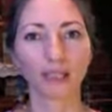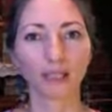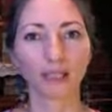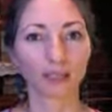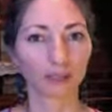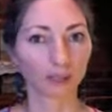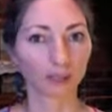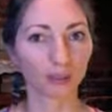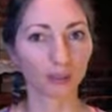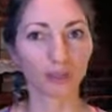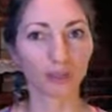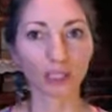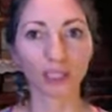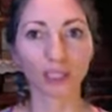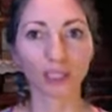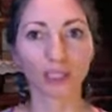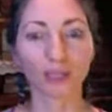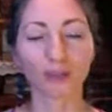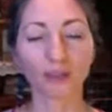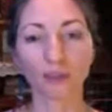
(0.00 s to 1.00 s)
There's no
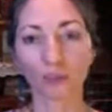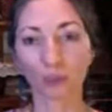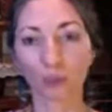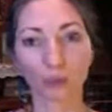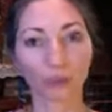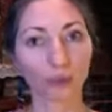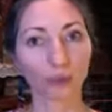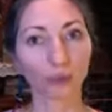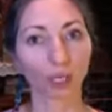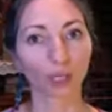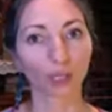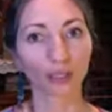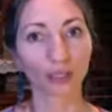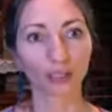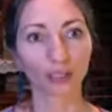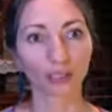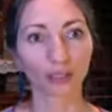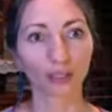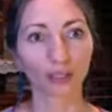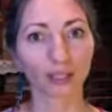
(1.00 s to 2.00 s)
need to contract
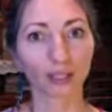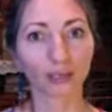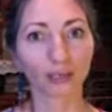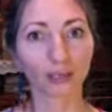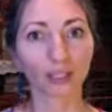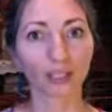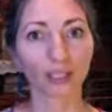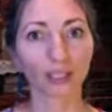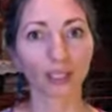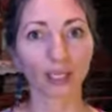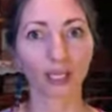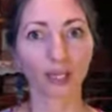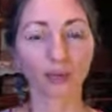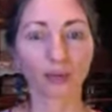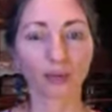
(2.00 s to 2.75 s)
anything right now.